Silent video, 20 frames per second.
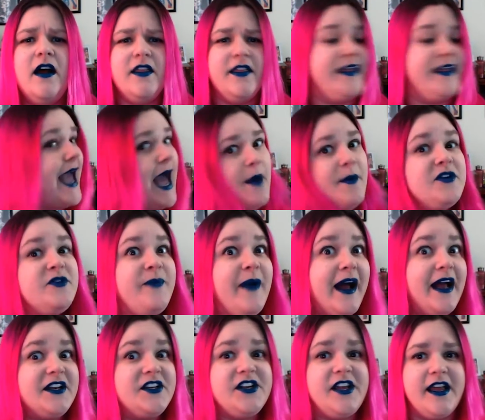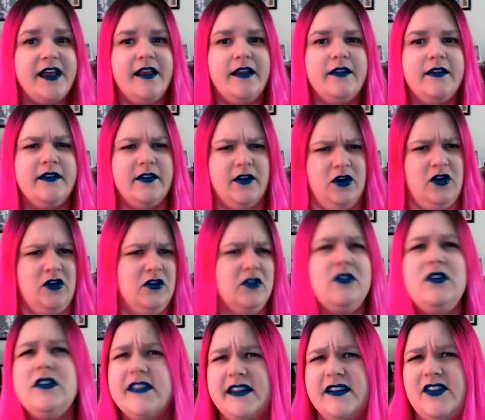The Cabbage Patch Kids
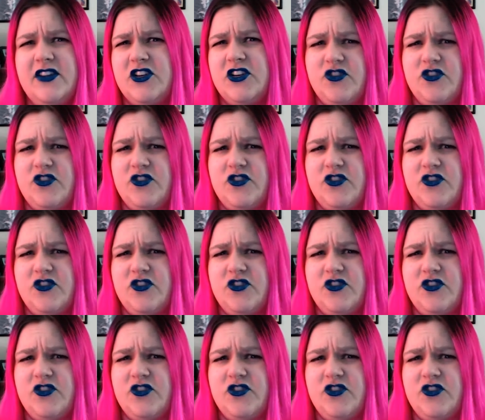hurled into the